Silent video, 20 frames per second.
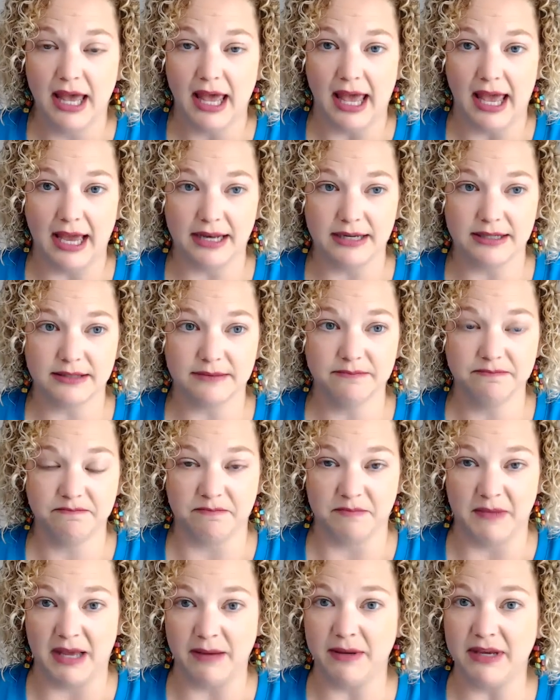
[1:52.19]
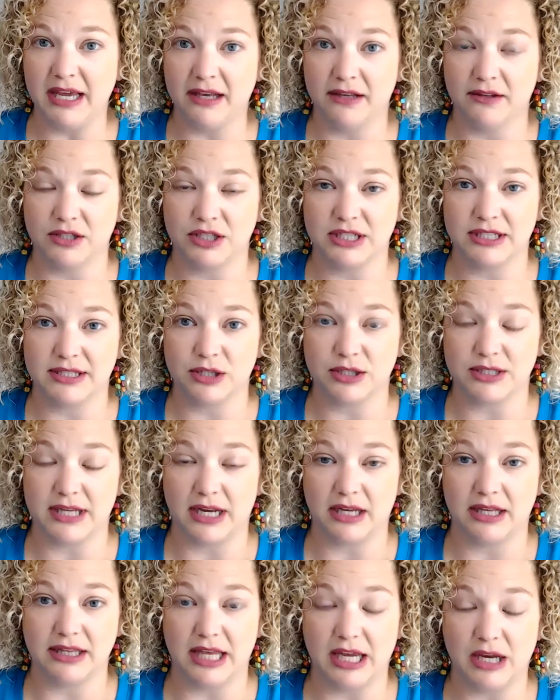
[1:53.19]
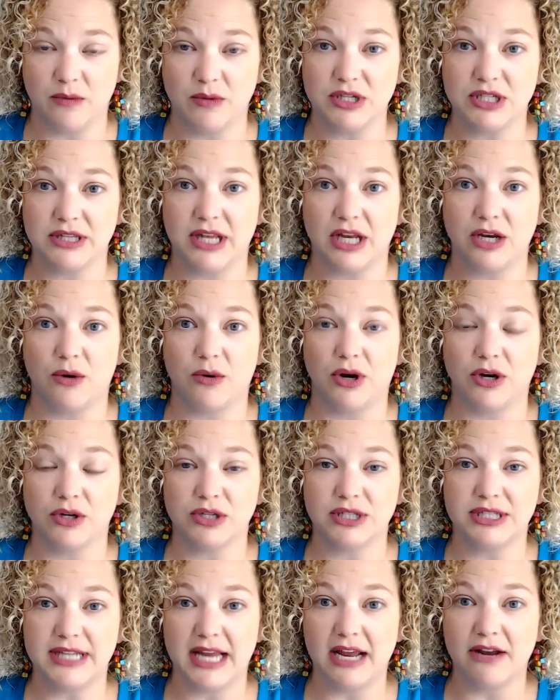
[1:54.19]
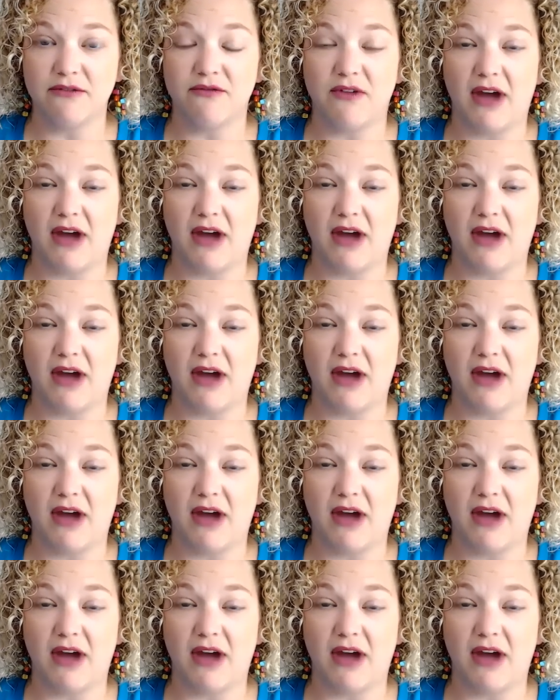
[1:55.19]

And maybe English is their second language and they don't understand